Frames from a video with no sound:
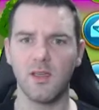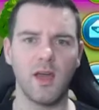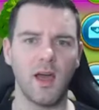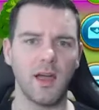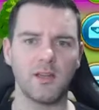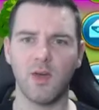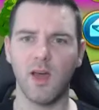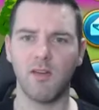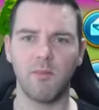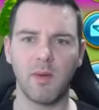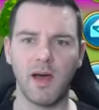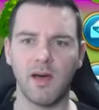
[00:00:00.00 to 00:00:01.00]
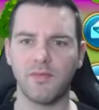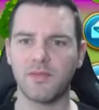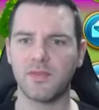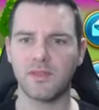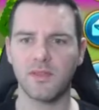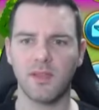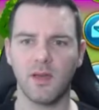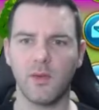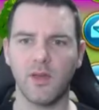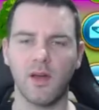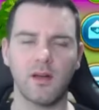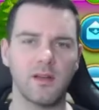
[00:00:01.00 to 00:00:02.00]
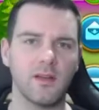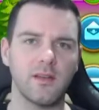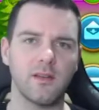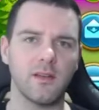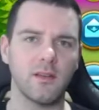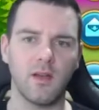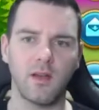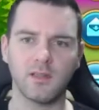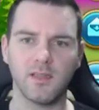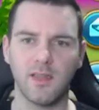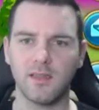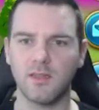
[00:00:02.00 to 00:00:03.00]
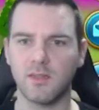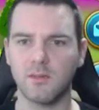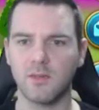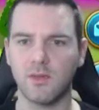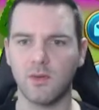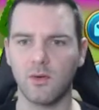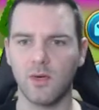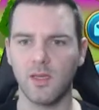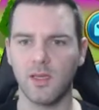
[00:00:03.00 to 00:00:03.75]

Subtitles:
I do have buffs. We are in Lost Kingdom, so